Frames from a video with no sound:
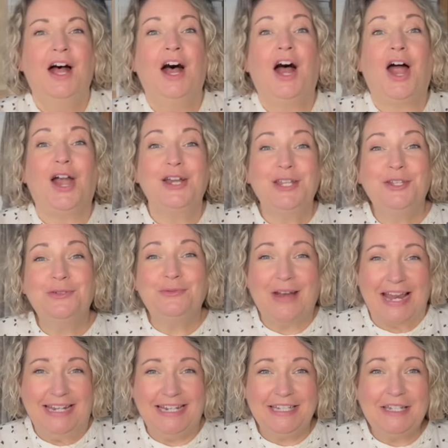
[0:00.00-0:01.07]
Are you
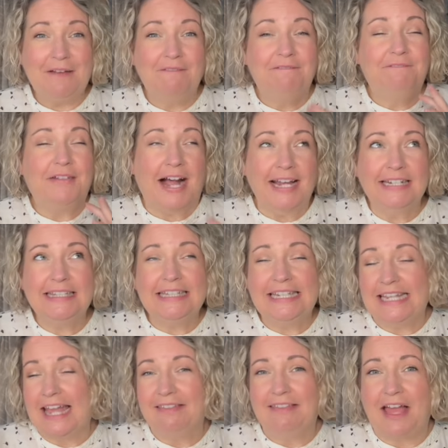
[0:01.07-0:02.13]
ready to finally
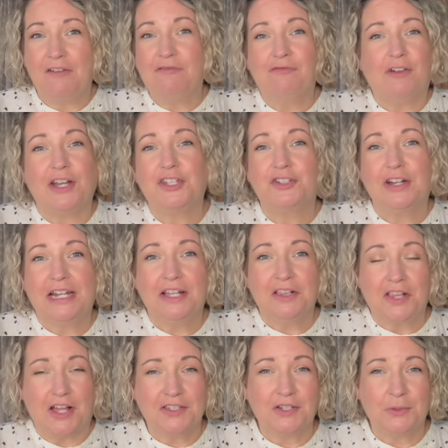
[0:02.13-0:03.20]
get that frustrating
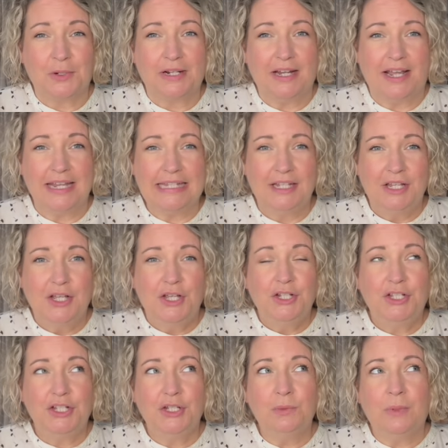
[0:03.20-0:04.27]
closet organized?
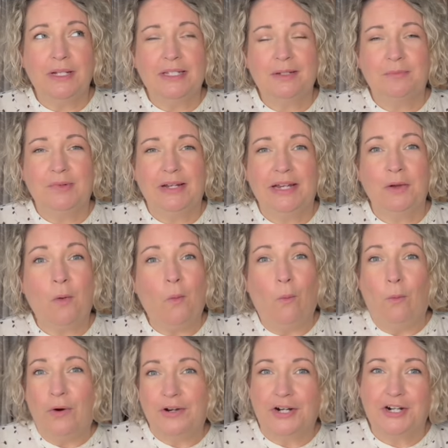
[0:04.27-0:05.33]
Do you want to bring
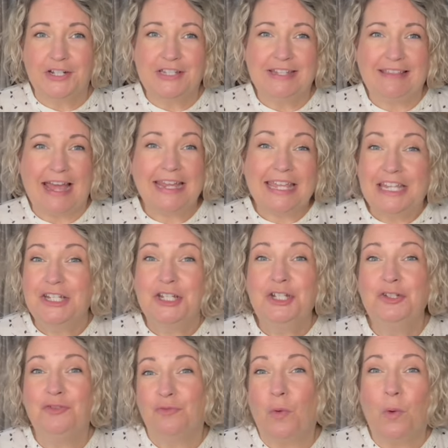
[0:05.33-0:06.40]
order to that
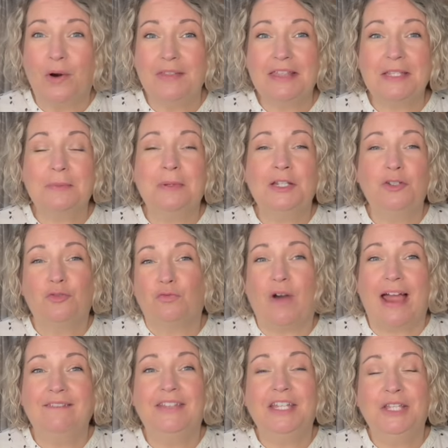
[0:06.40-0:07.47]
kitchen drawer that's been
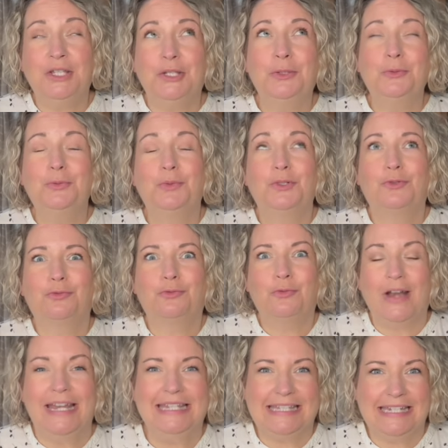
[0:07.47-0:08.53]
driving you
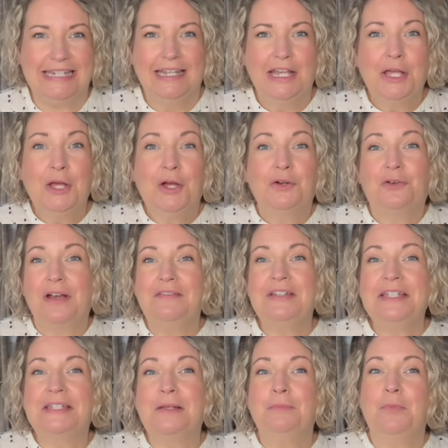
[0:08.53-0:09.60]
crazy?
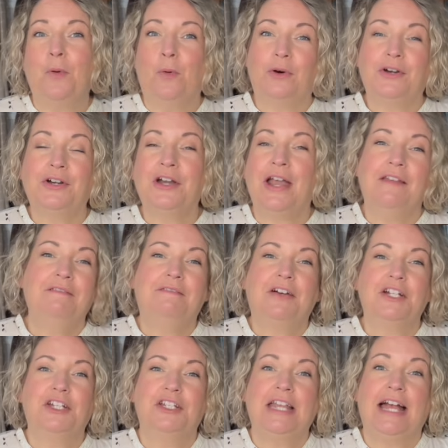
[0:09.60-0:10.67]
Craving some order and
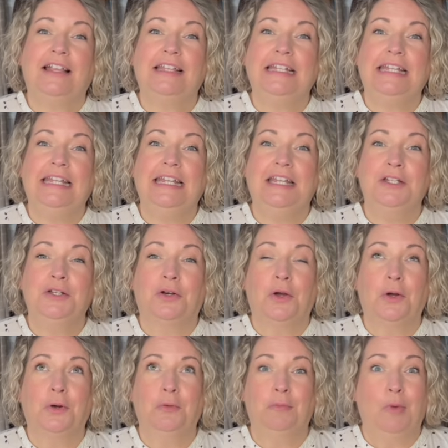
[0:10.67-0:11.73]
functionality in your
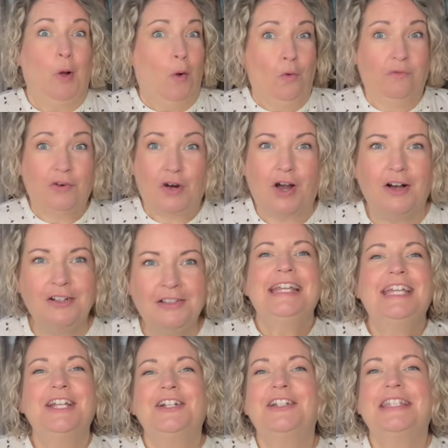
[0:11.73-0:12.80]
home overall?
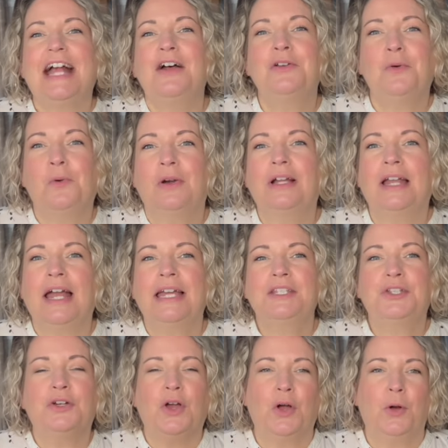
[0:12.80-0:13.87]
Here's how to
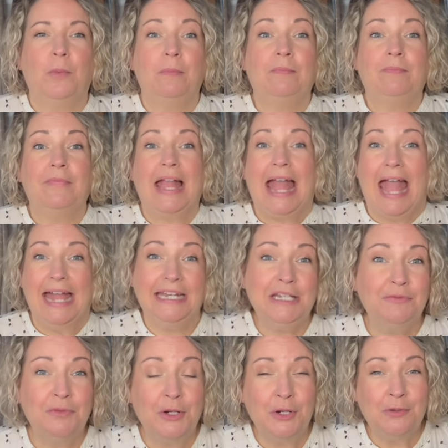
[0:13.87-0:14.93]
organize your home, any
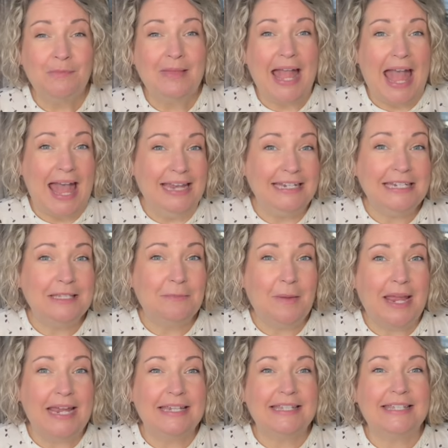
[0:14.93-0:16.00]
room, any
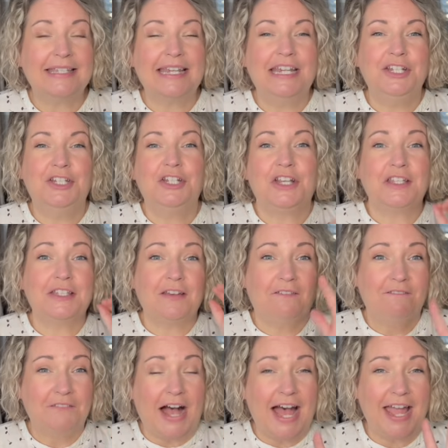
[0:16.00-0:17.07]
space, in just
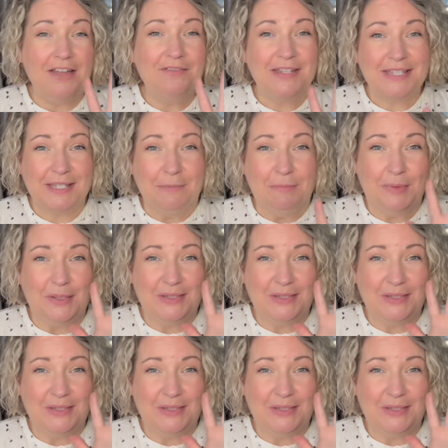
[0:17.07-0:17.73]
five simple